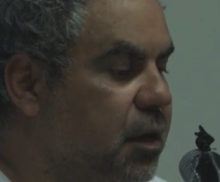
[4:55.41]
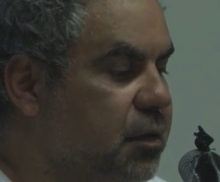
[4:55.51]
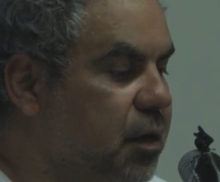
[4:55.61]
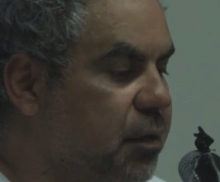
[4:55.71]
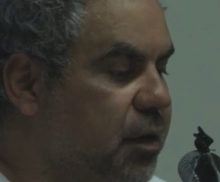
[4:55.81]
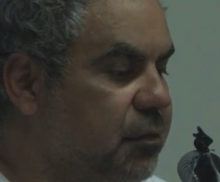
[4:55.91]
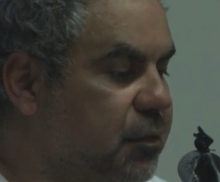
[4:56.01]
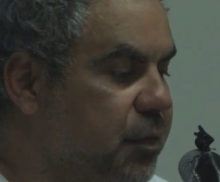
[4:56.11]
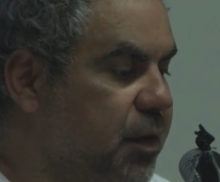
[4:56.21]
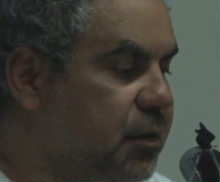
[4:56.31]
So
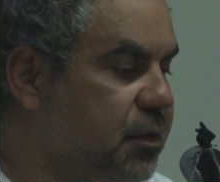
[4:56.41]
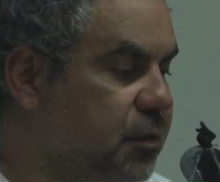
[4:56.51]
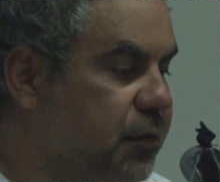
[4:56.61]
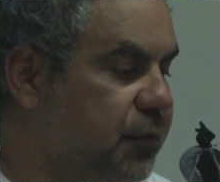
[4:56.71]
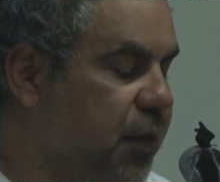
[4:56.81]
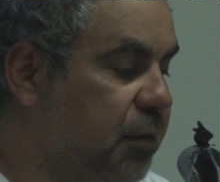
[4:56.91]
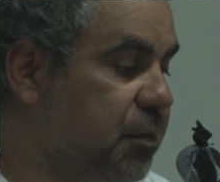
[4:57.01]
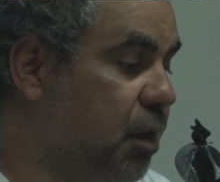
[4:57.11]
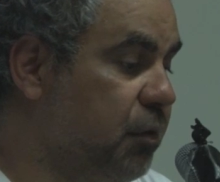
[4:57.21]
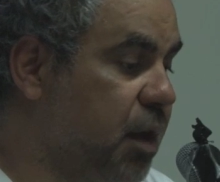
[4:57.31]
we sort of enveloped
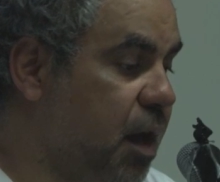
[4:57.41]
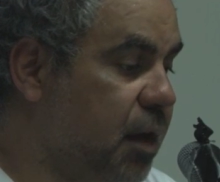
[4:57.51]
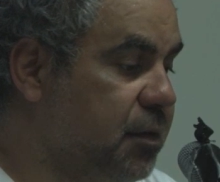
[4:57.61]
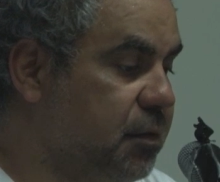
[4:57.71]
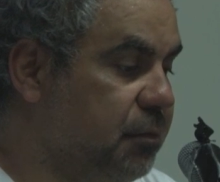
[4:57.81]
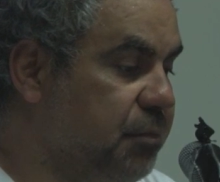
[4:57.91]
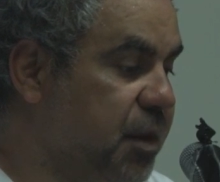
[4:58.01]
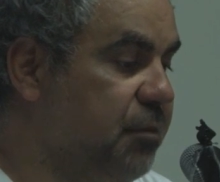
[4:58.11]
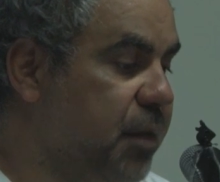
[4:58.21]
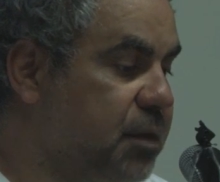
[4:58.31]
go-karts and
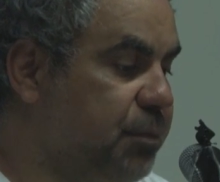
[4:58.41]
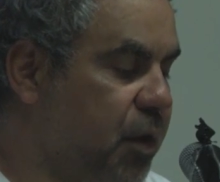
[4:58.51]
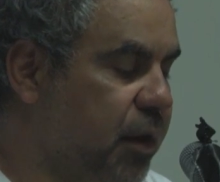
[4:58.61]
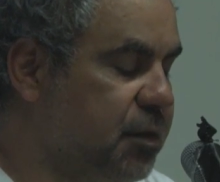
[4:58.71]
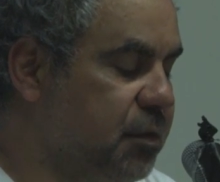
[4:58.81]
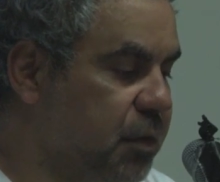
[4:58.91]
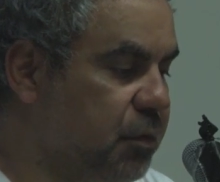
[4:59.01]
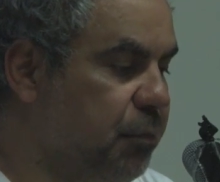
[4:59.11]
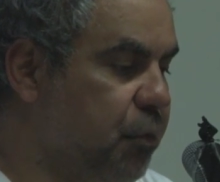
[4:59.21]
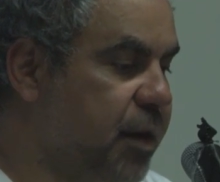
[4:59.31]
BMX bikes, and we
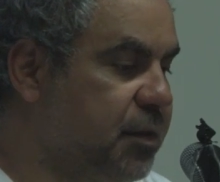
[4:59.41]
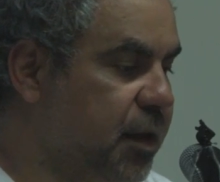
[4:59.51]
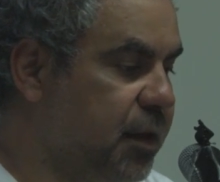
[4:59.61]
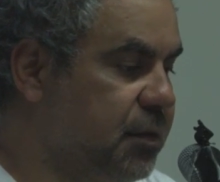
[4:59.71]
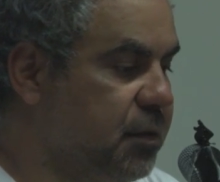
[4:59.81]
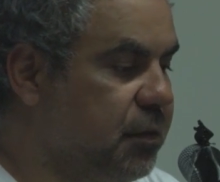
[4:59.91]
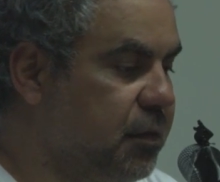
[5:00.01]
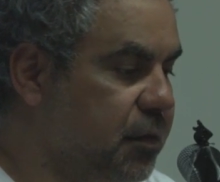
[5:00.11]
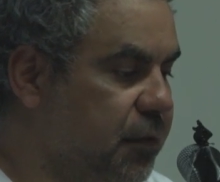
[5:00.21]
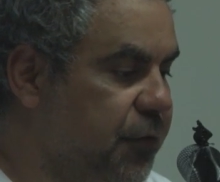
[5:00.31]
were breakdance
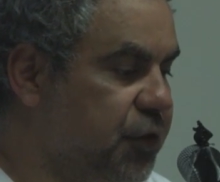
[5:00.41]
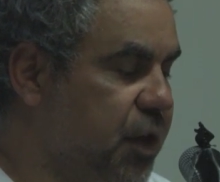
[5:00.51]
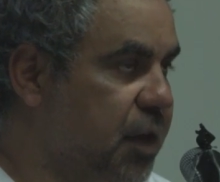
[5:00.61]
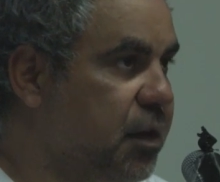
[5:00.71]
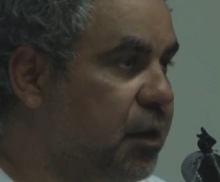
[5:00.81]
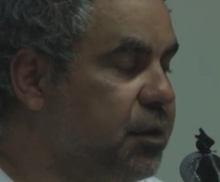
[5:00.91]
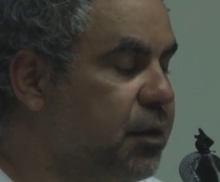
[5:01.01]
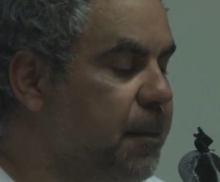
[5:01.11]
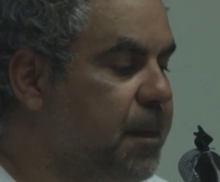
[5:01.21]
and aficionados.